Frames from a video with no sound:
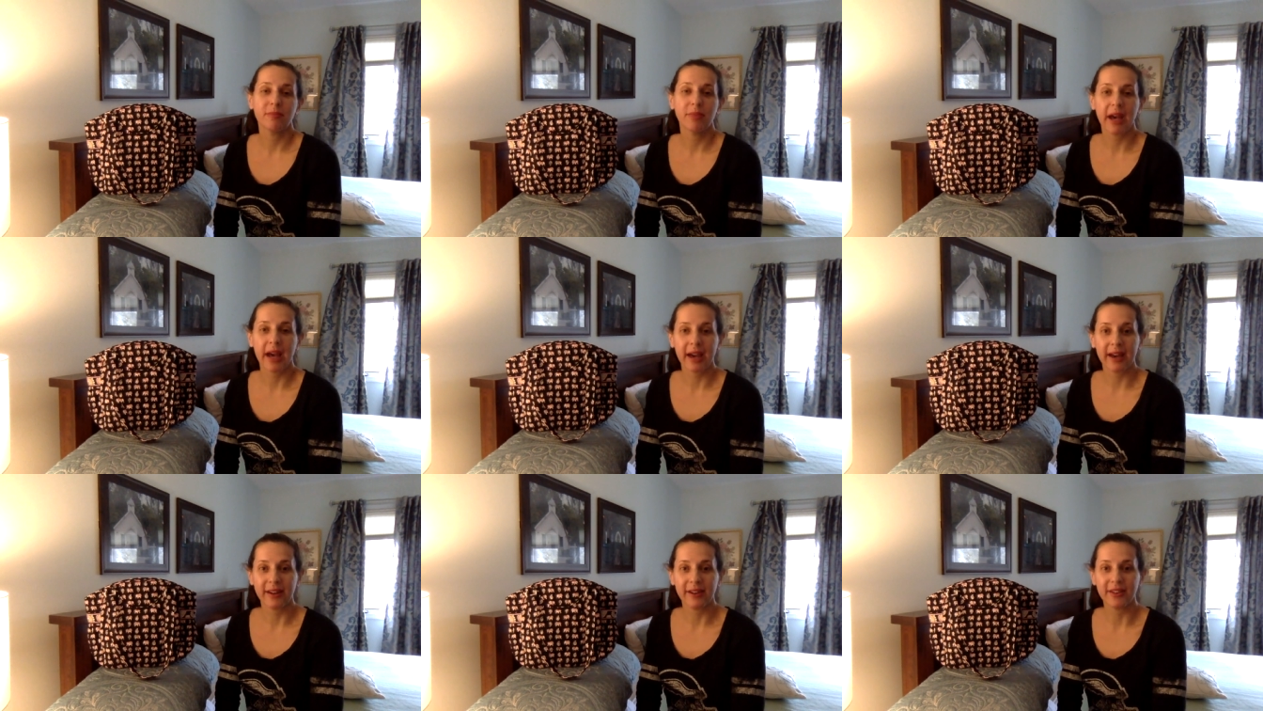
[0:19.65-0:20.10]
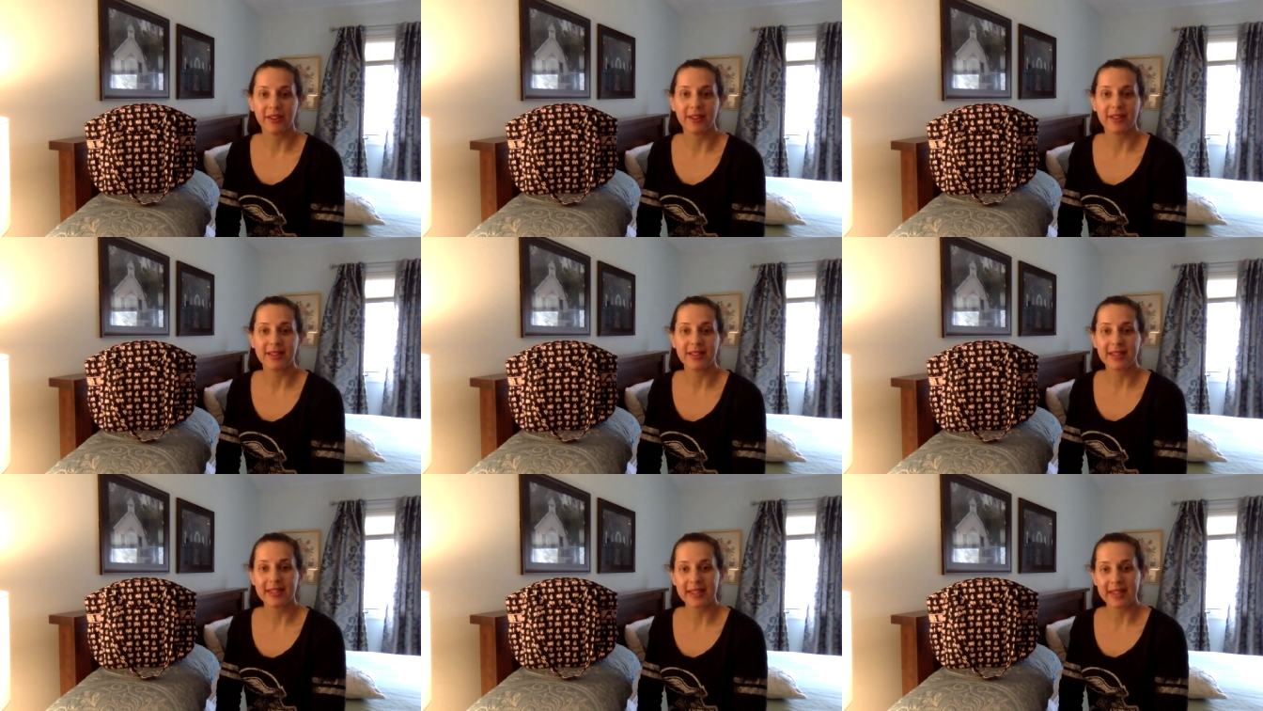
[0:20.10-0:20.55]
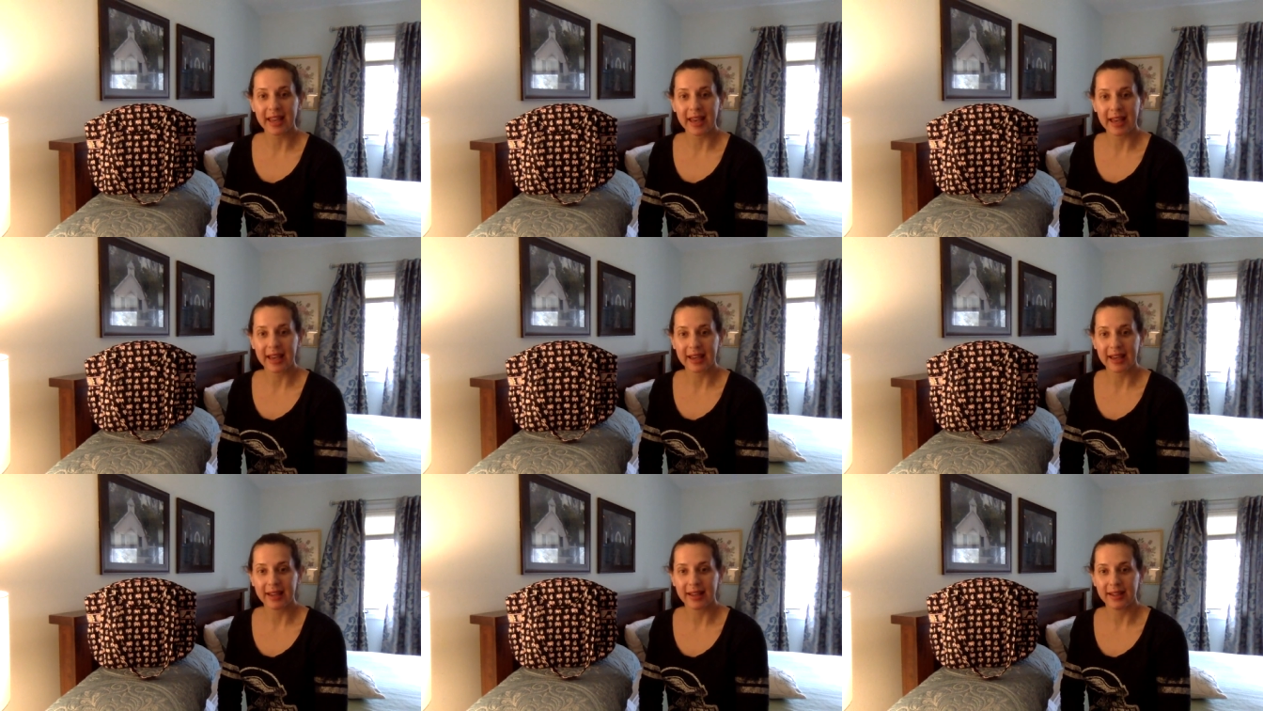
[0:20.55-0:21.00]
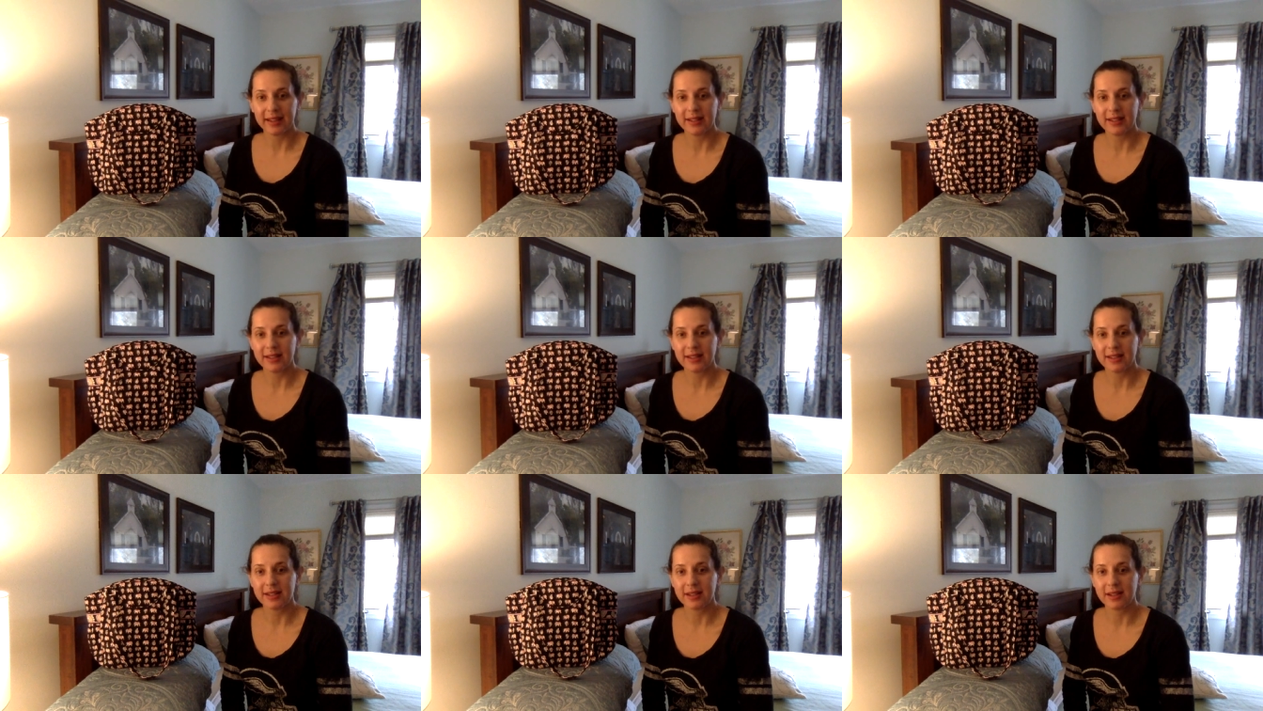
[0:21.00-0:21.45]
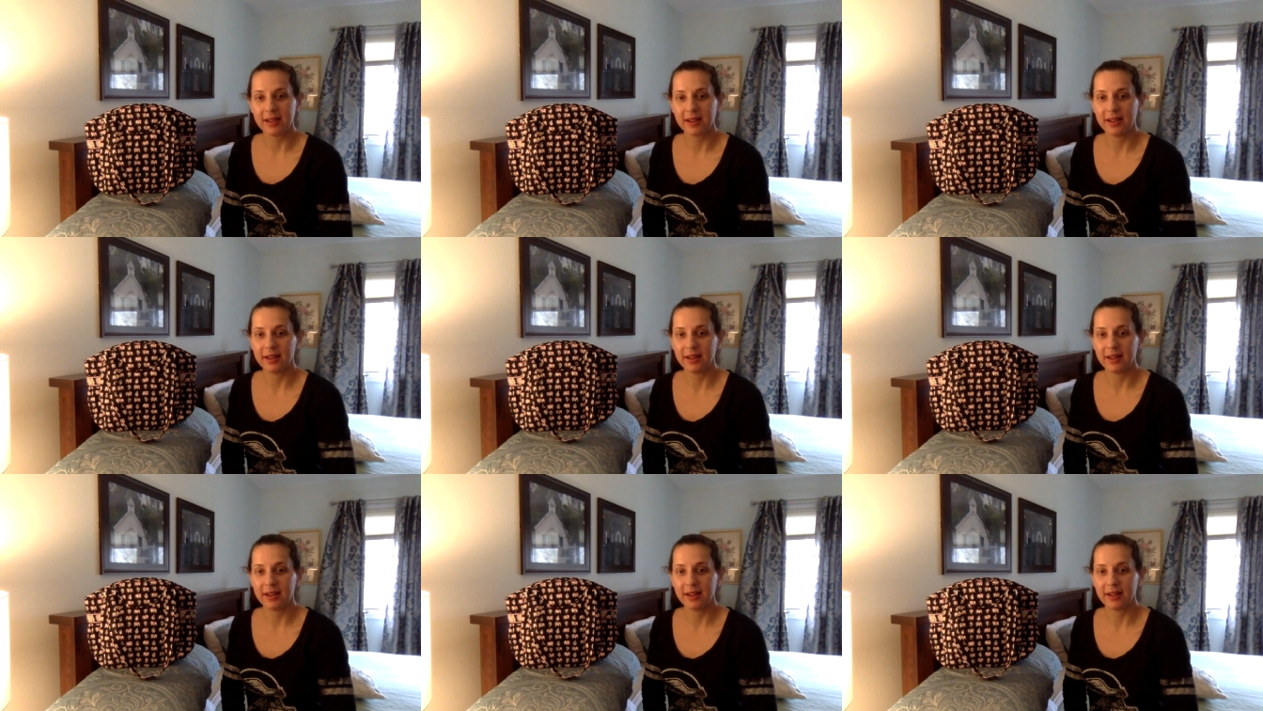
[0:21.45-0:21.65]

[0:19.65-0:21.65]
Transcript: patterns and